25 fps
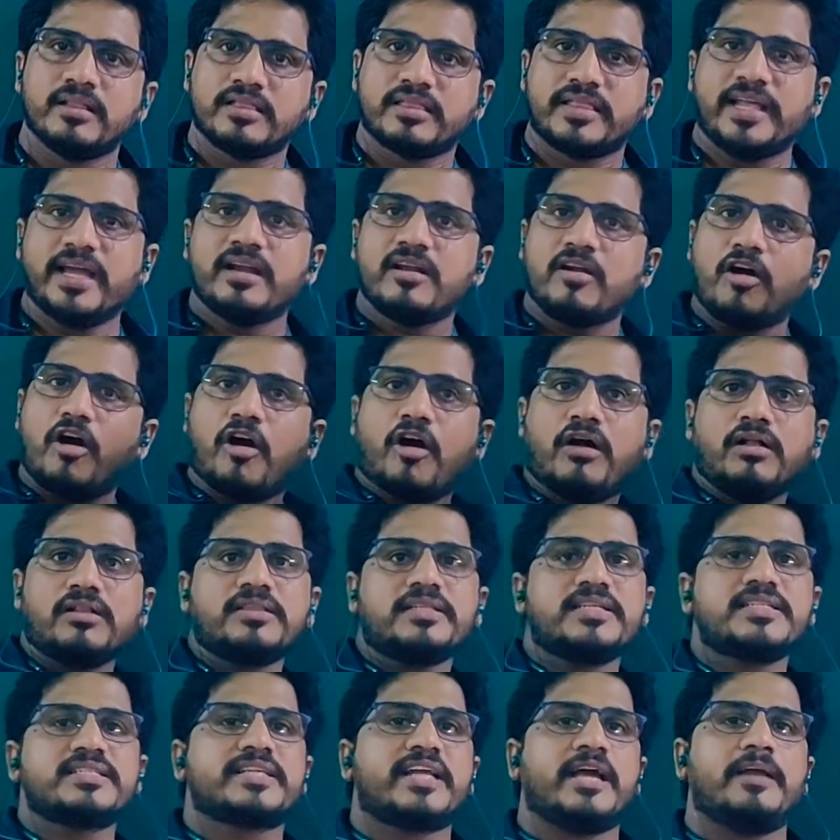then all
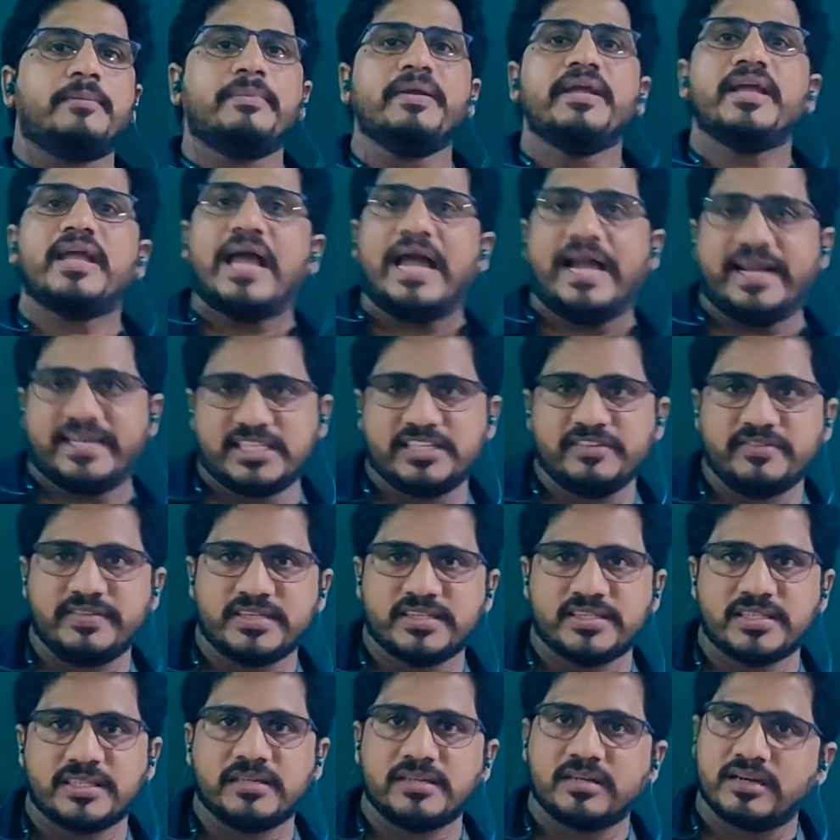these can be
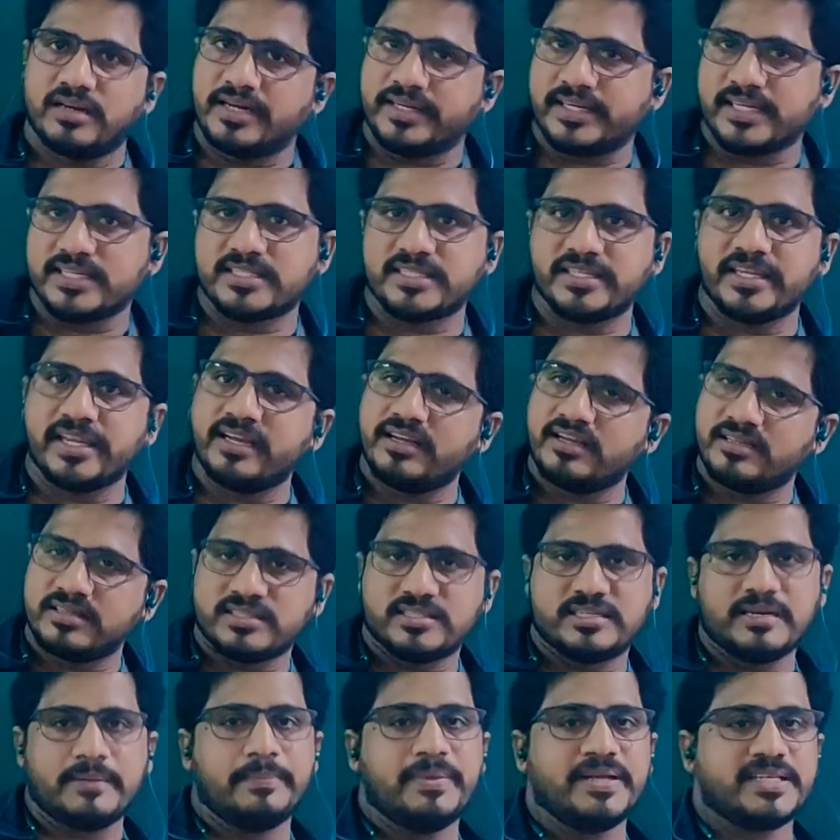activated. Let us see
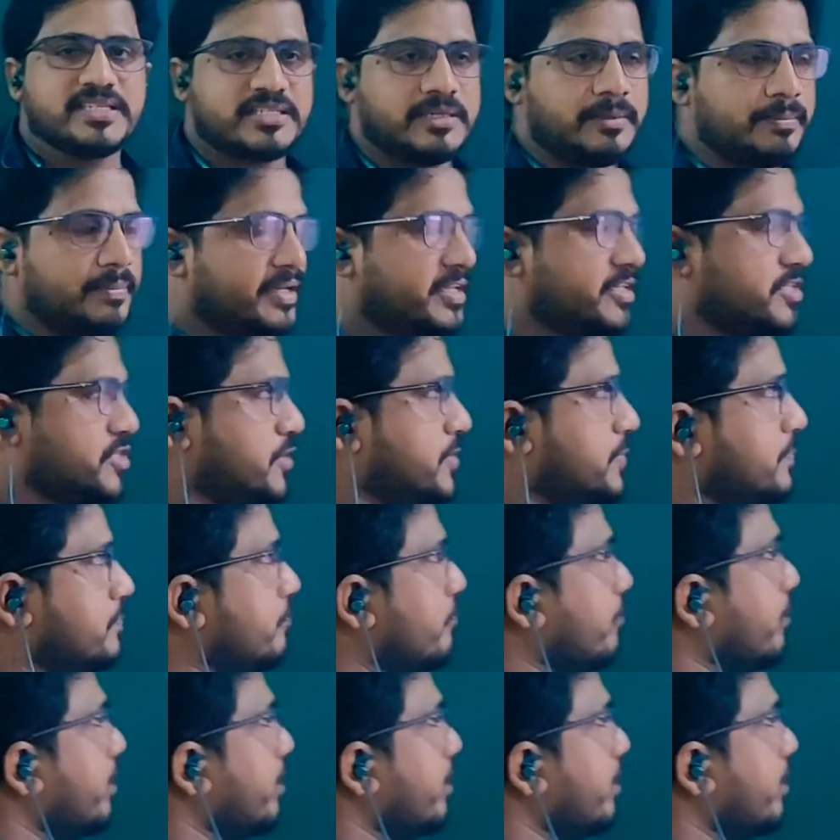step by step later.